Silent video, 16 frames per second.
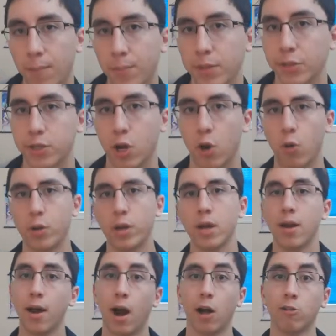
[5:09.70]
from the stone,
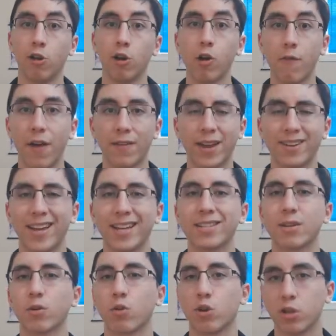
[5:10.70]
along with having a
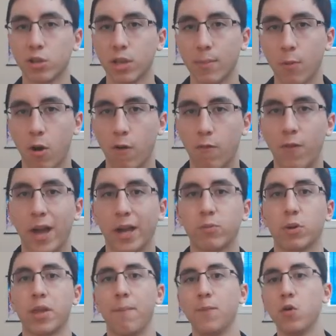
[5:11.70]
nice little glimmer
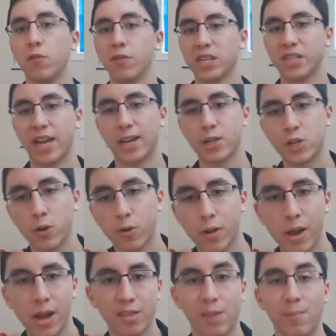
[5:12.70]
effect with a moving
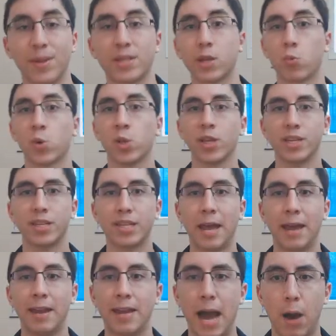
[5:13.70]
texture that makes it really
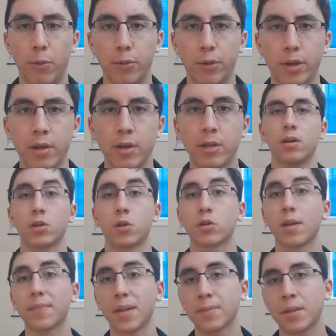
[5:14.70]
stand out. So
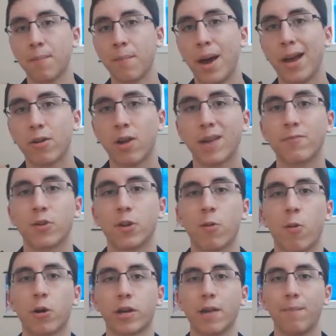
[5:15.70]
sometimes in Minecraft when
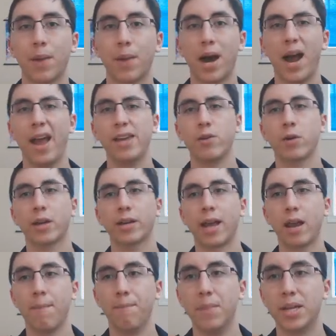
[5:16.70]
you're walking by, you can
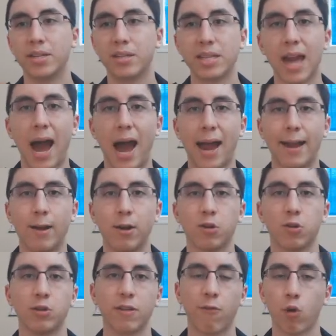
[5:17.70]
kind of miss the
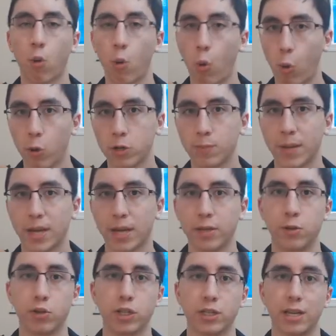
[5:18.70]
iron or different ores
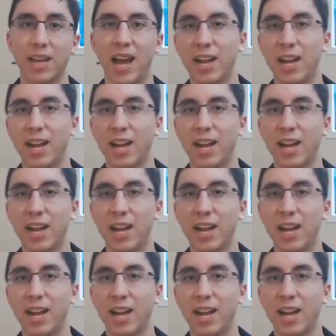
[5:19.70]
because they're just